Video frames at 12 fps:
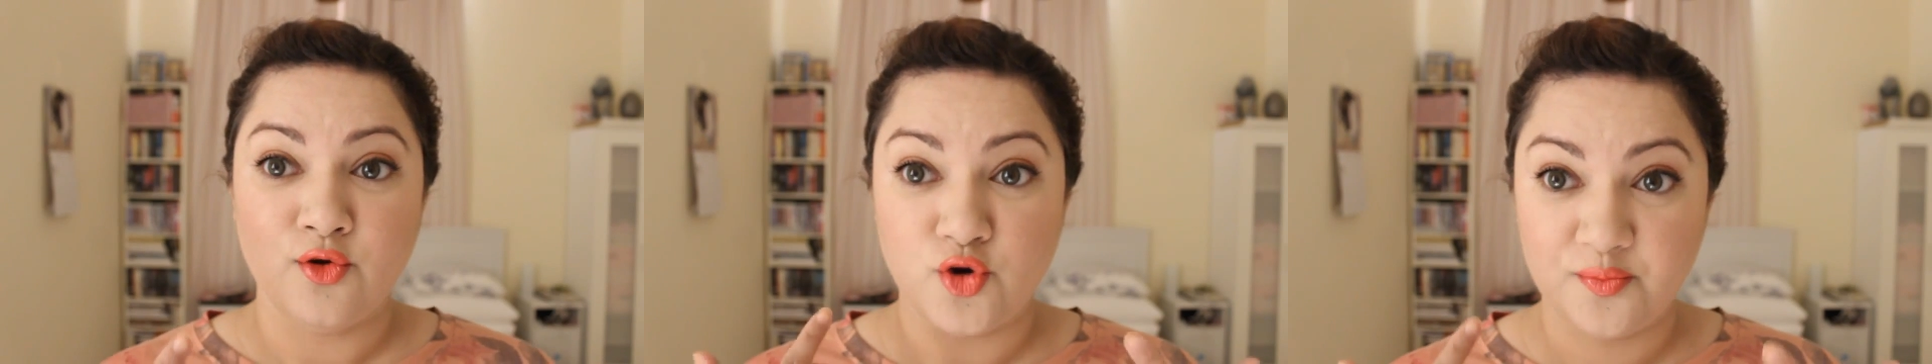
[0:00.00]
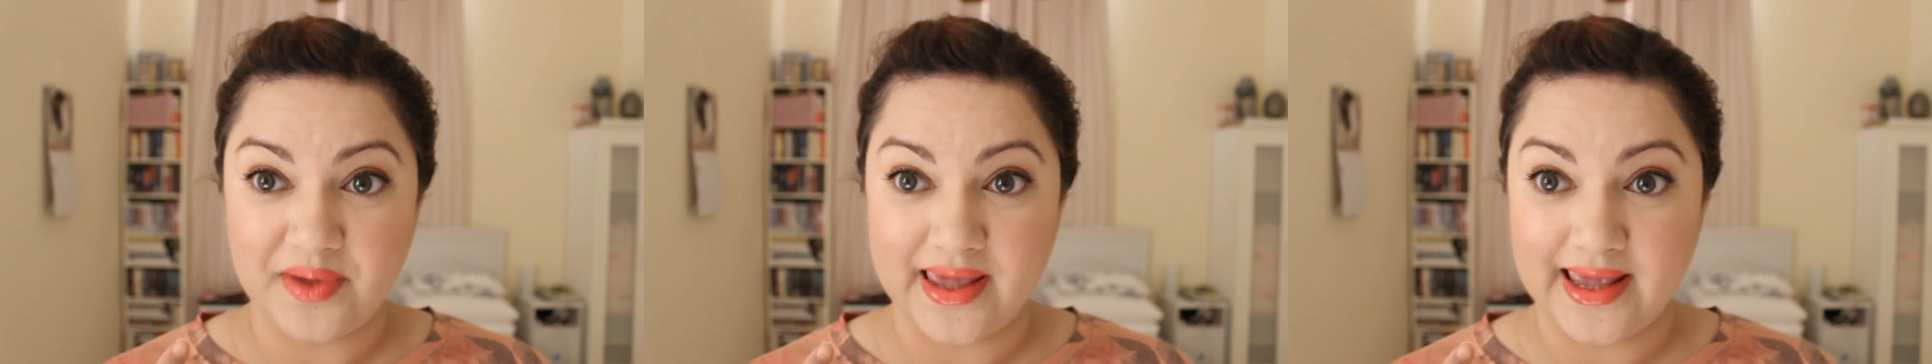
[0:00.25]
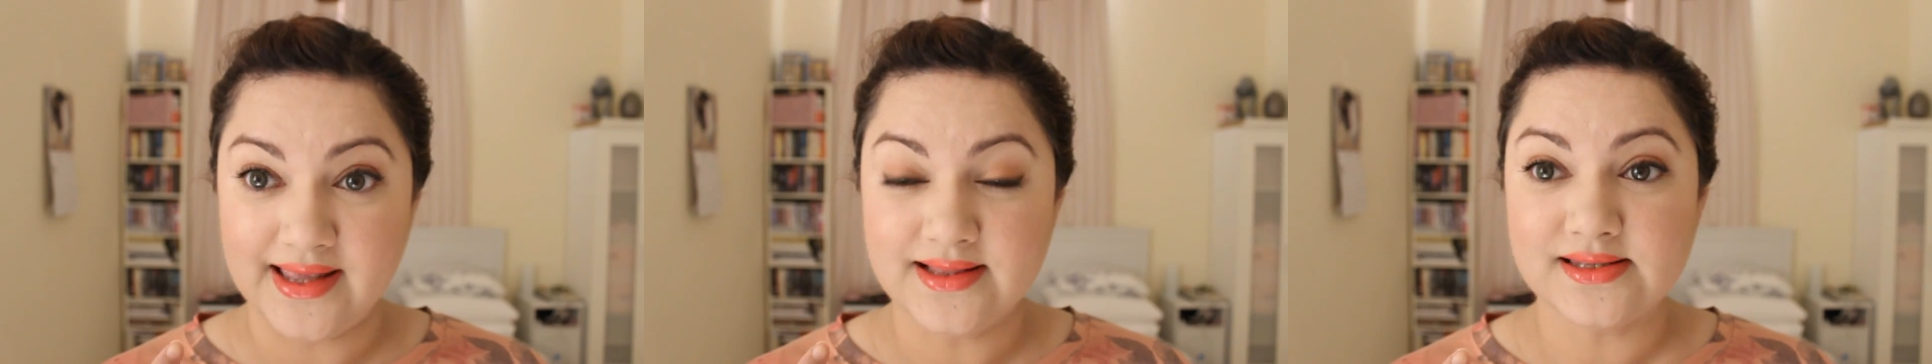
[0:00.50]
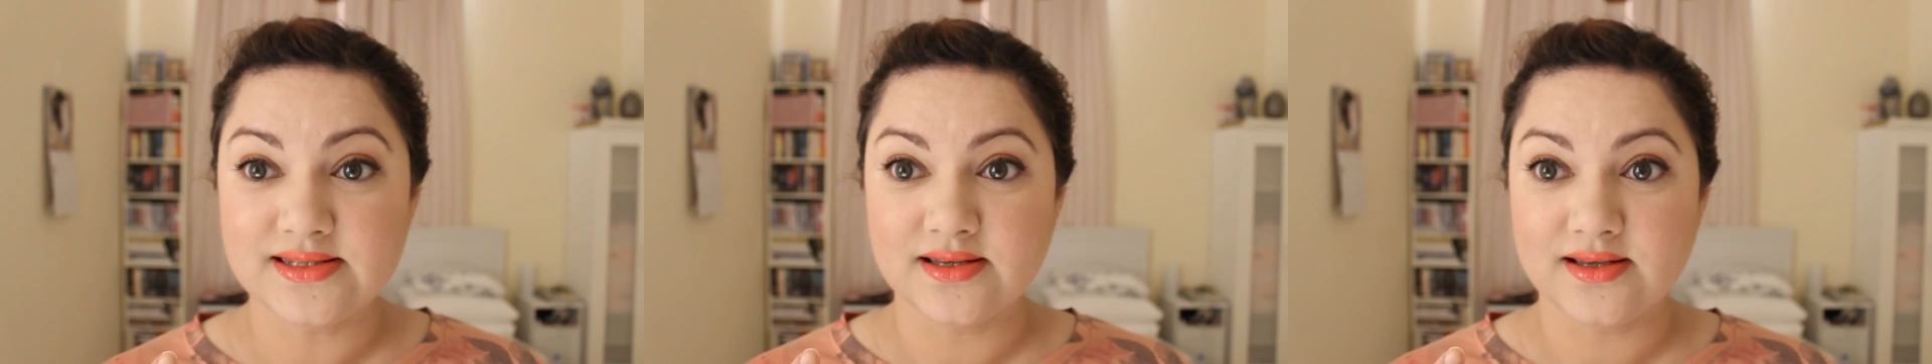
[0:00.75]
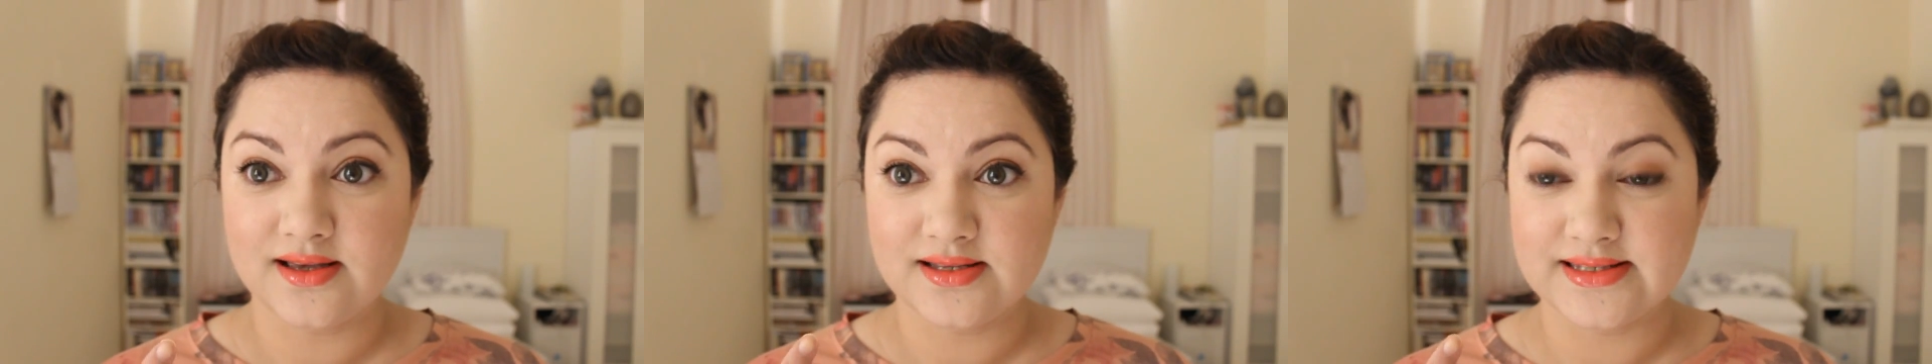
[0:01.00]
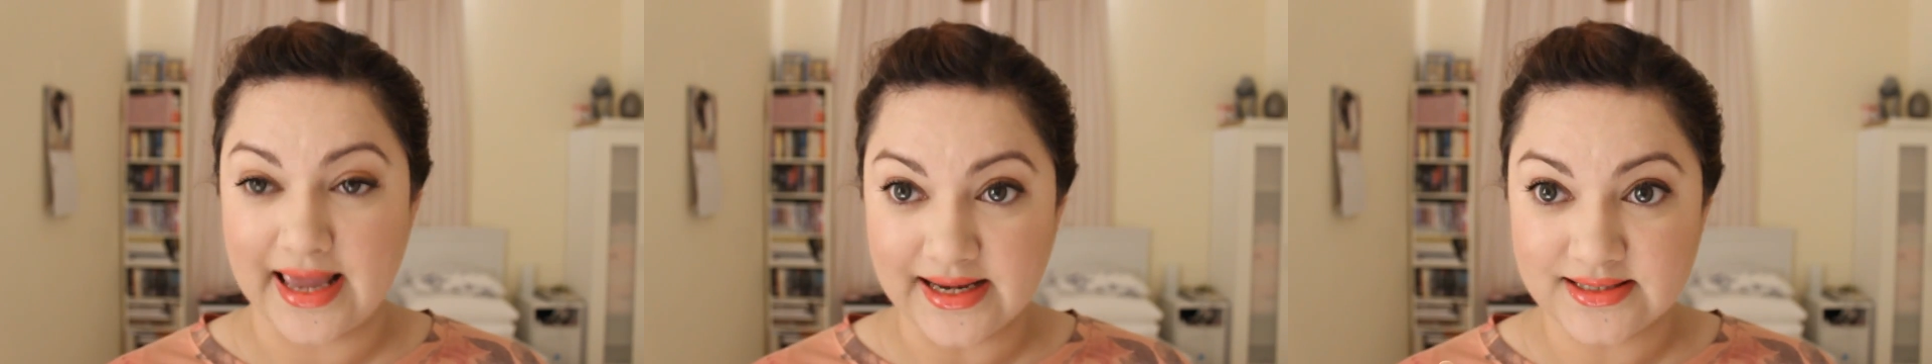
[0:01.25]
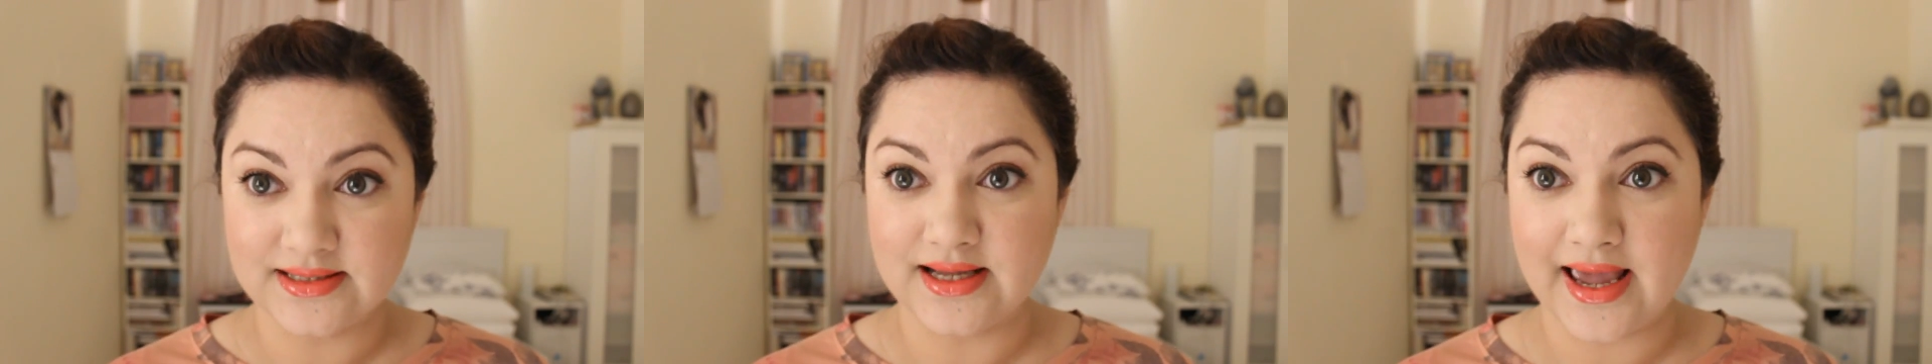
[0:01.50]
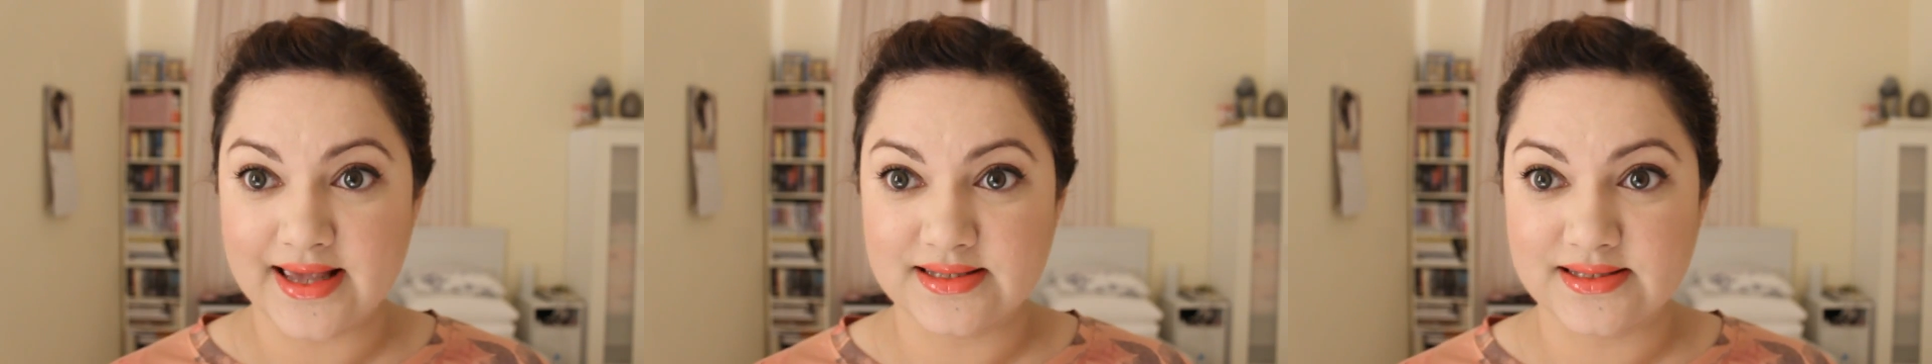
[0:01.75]
remains set
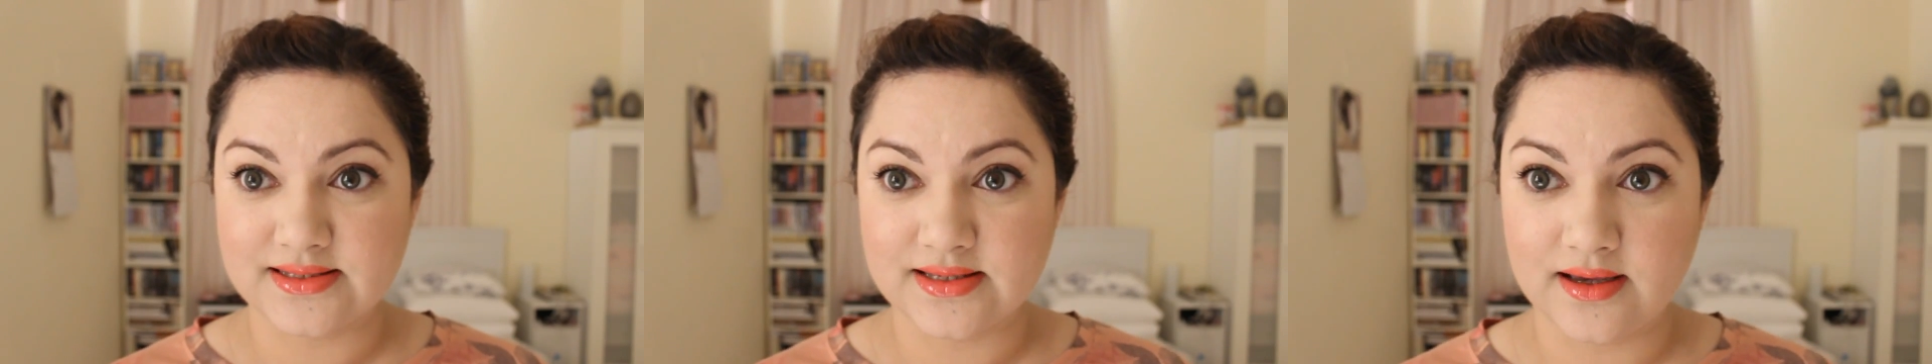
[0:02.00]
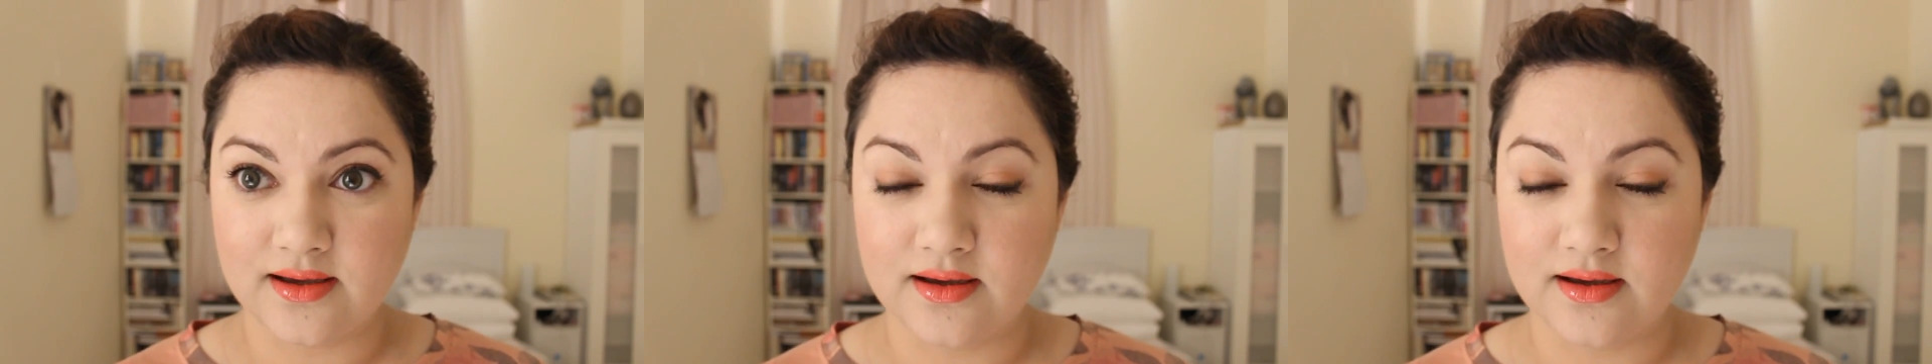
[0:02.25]
as